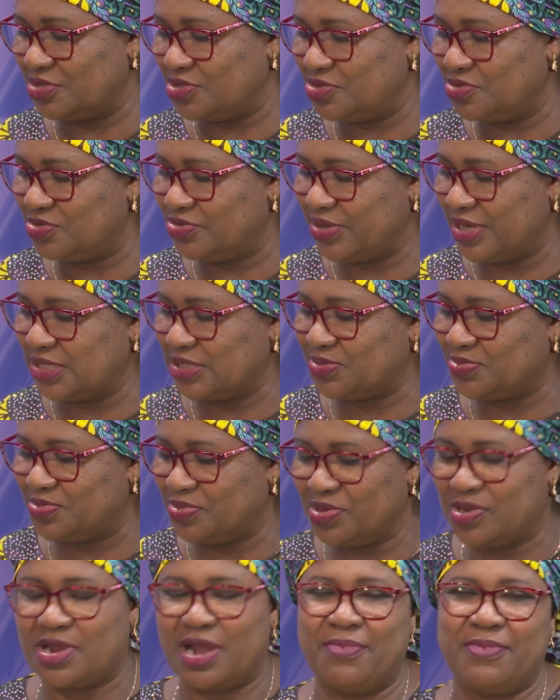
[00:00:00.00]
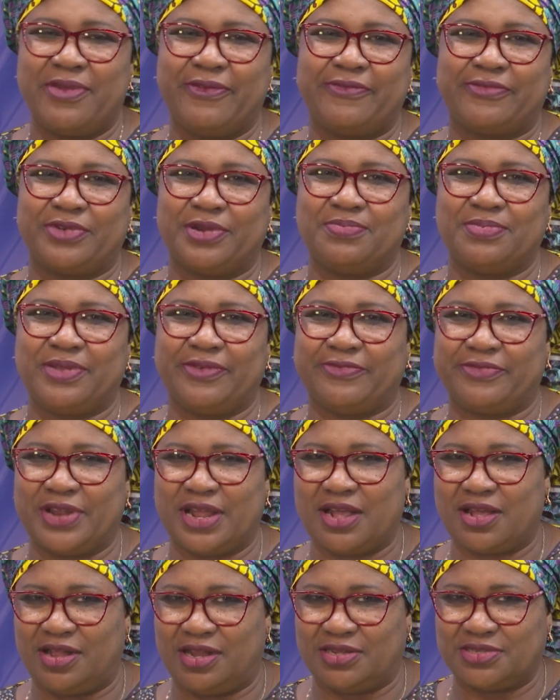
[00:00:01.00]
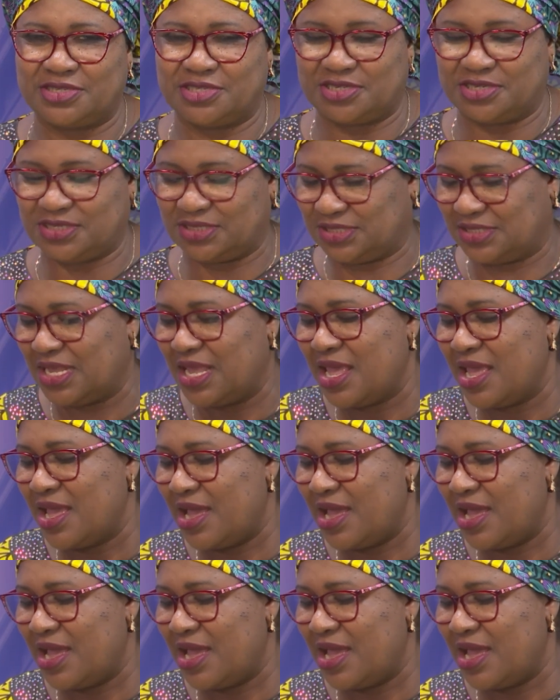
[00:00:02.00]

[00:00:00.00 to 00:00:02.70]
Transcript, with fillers: children's book coming from different cultures.